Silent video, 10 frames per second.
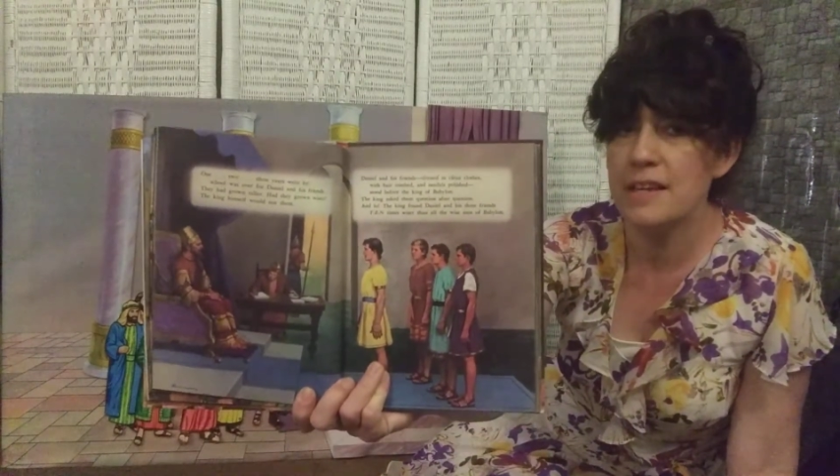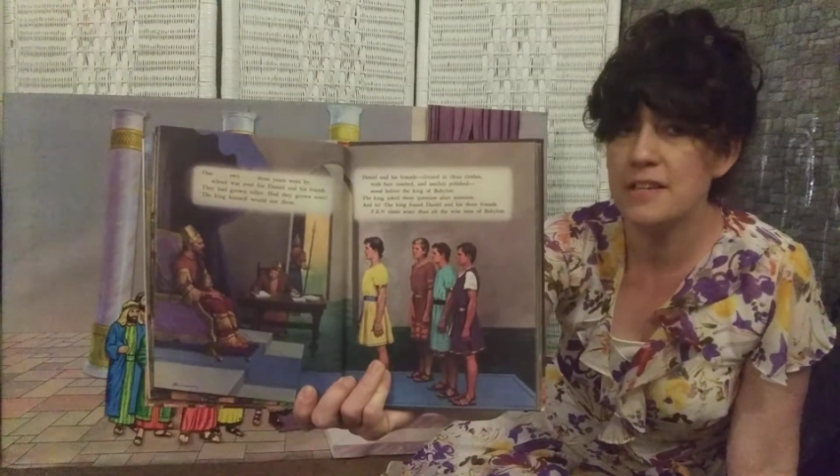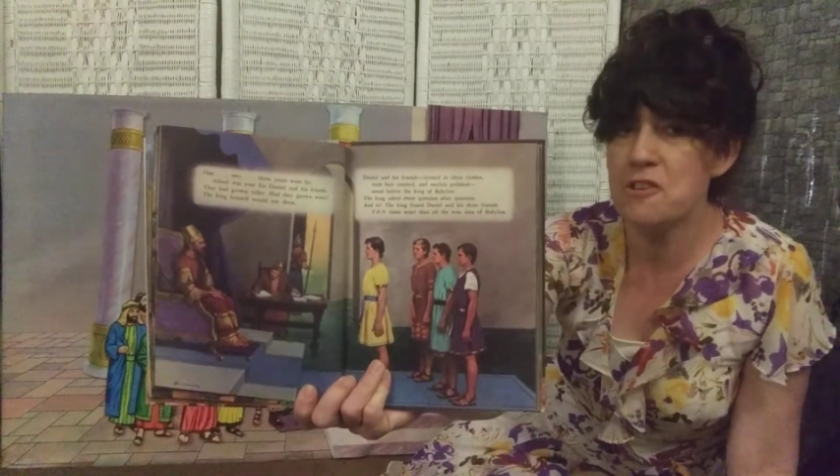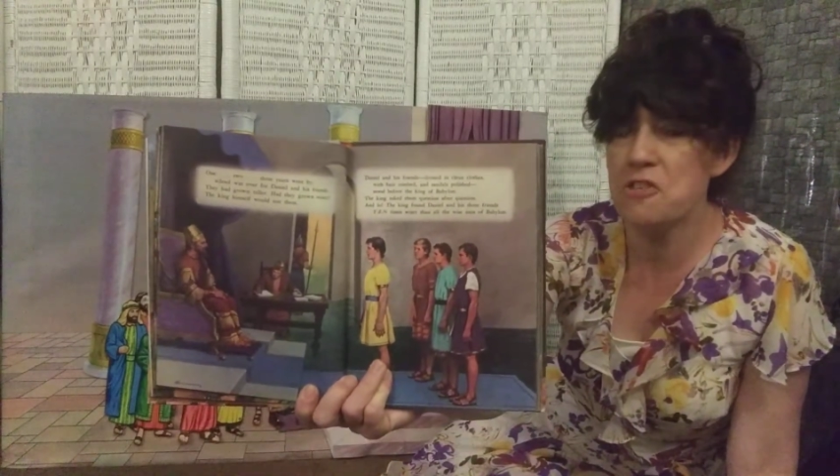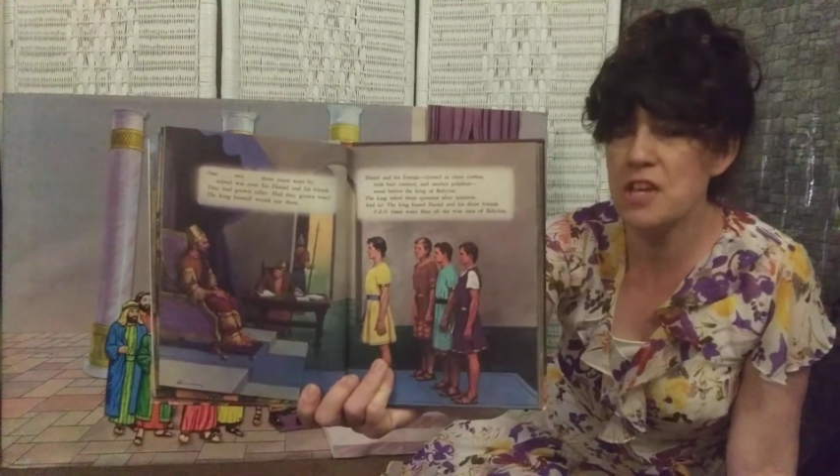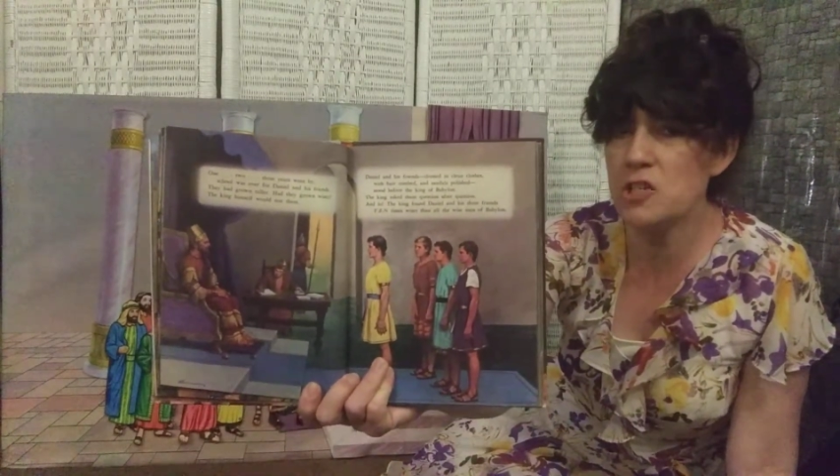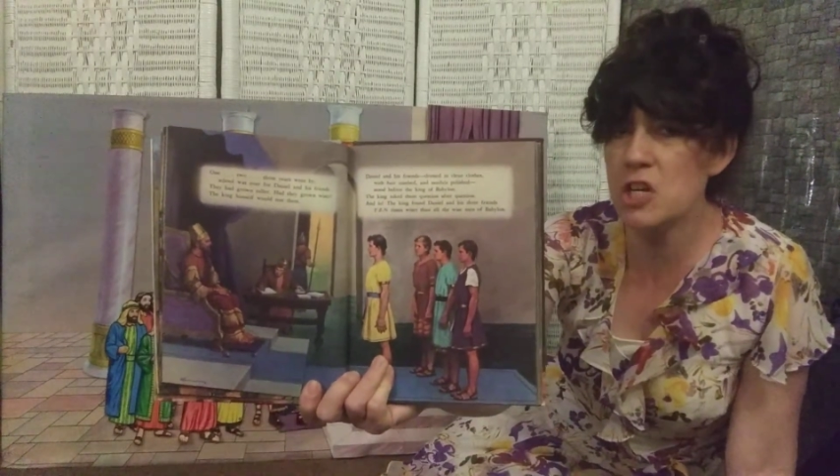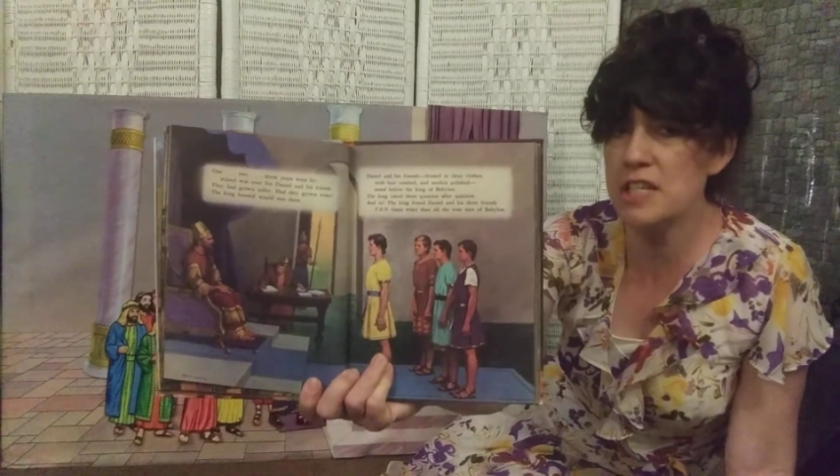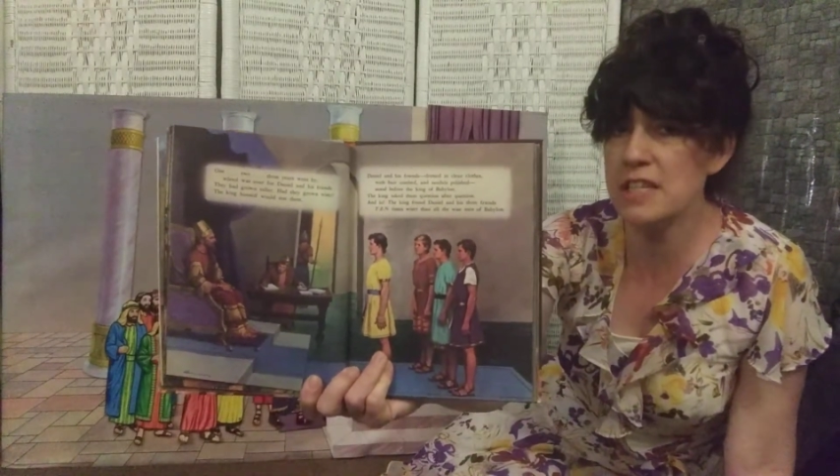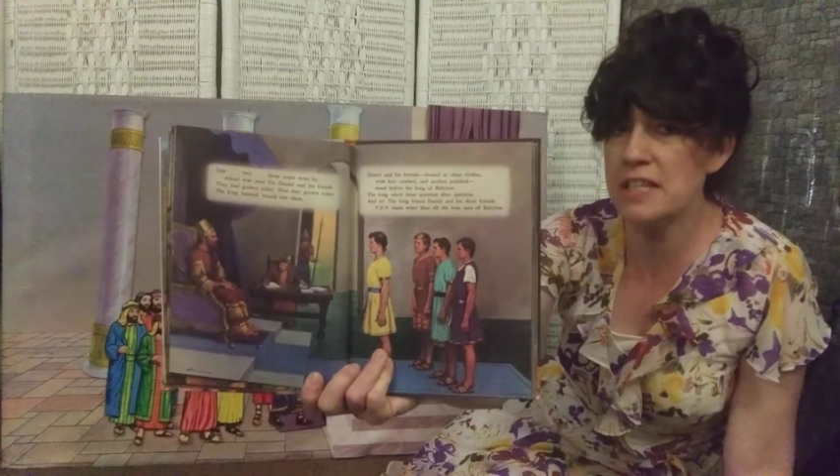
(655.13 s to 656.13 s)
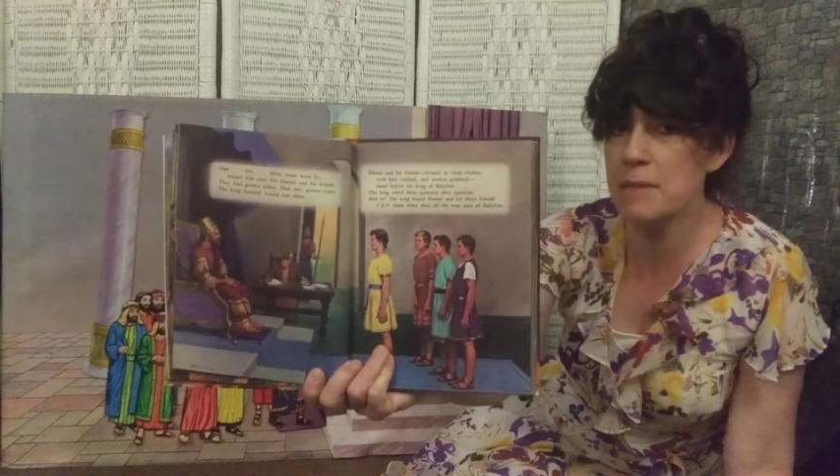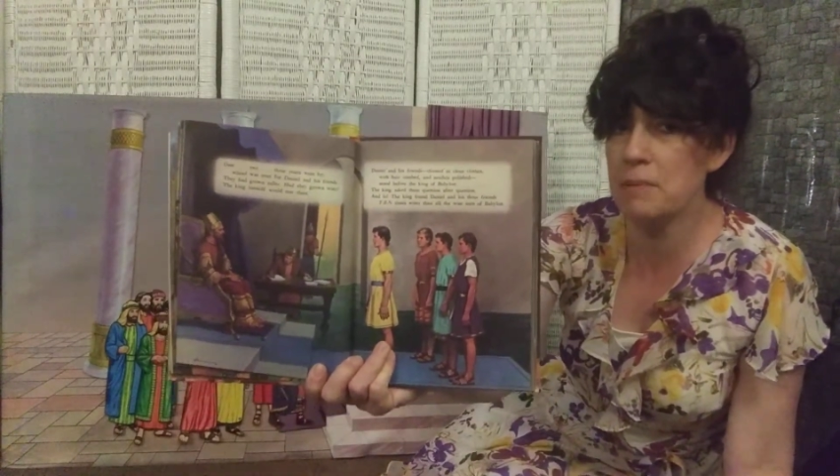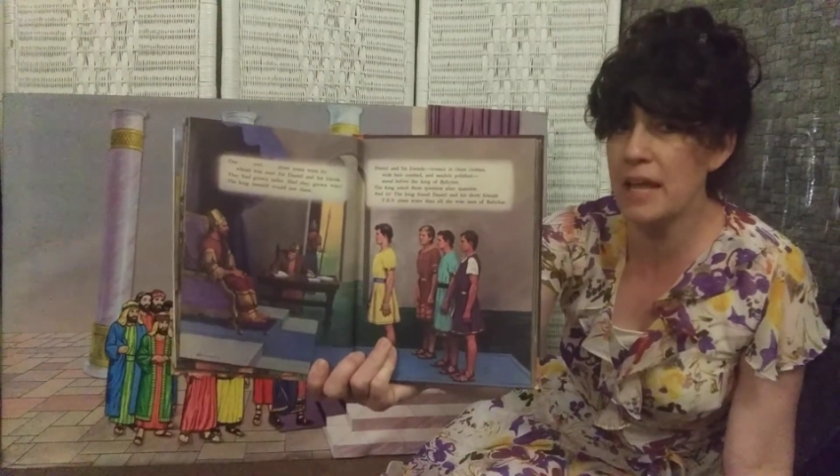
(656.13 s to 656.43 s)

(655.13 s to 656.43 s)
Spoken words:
Do you think Jesus had